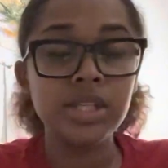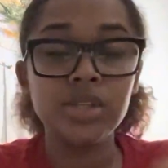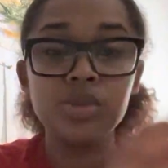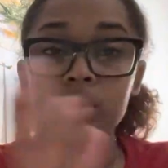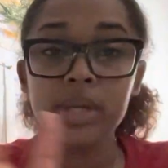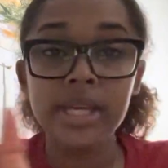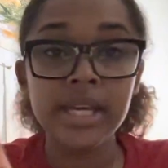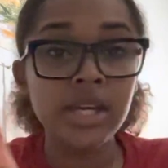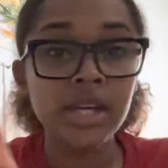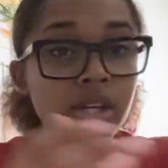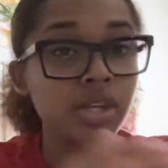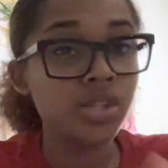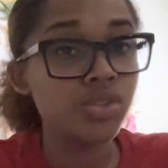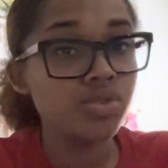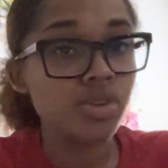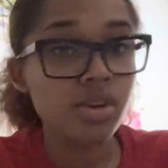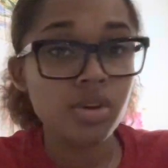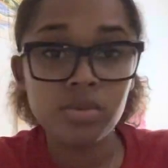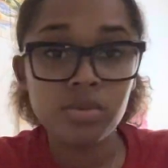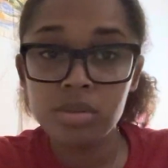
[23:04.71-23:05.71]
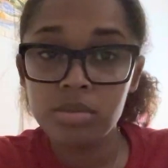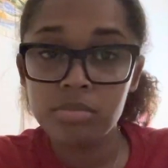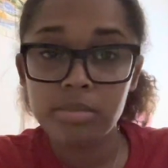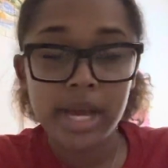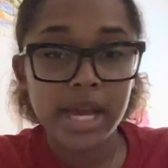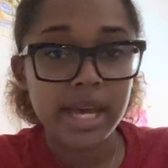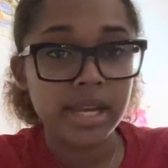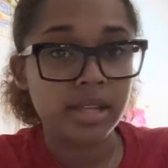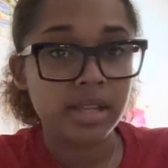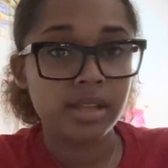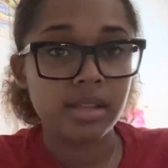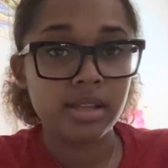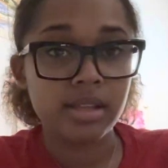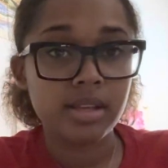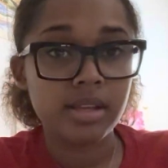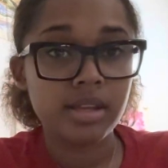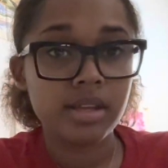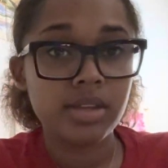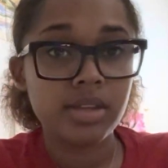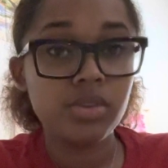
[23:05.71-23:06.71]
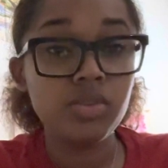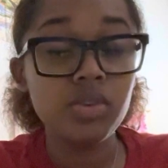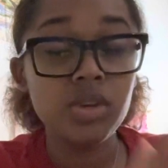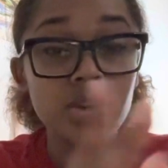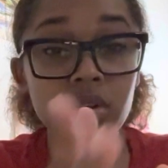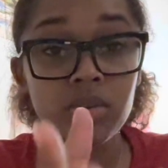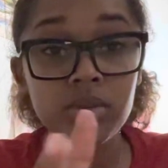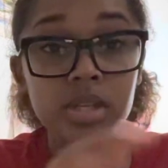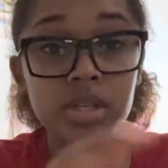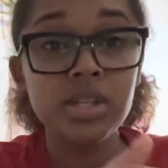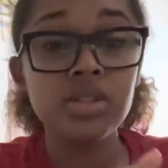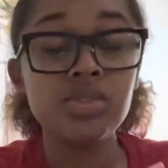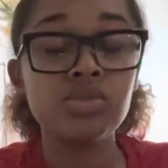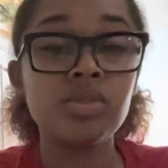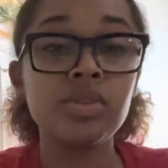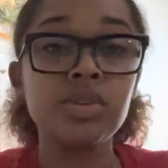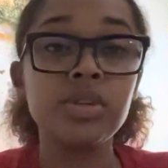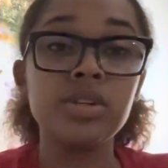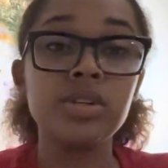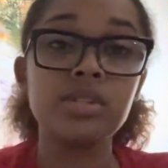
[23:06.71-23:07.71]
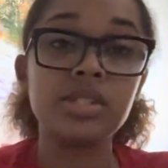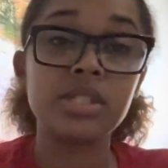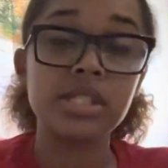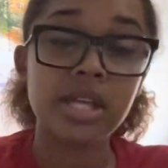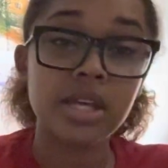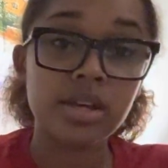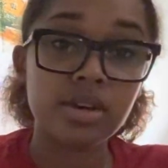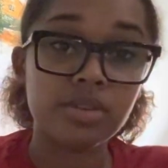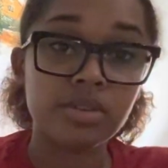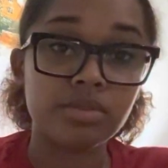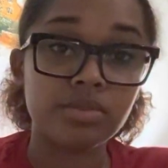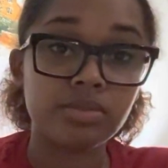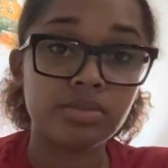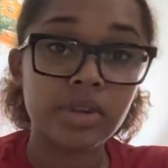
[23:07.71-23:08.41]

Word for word: You can't control nobody. You can only control yourself.